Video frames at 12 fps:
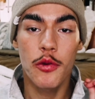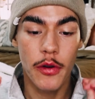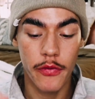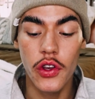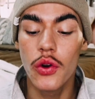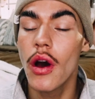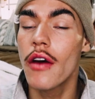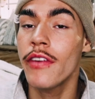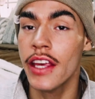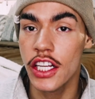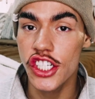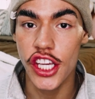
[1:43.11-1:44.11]
review of
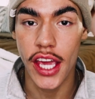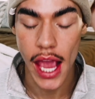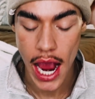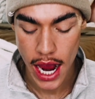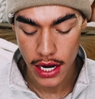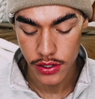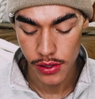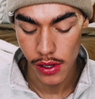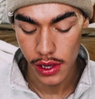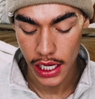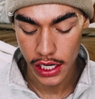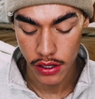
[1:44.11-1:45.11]
each
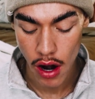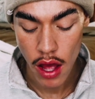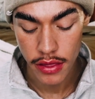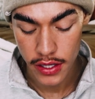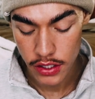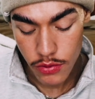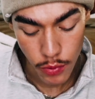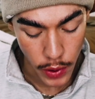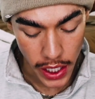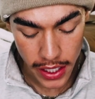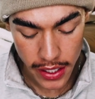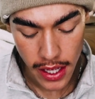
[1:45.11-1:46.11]
candle later on this
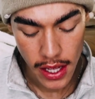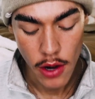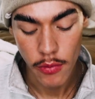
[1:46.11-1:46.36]
week.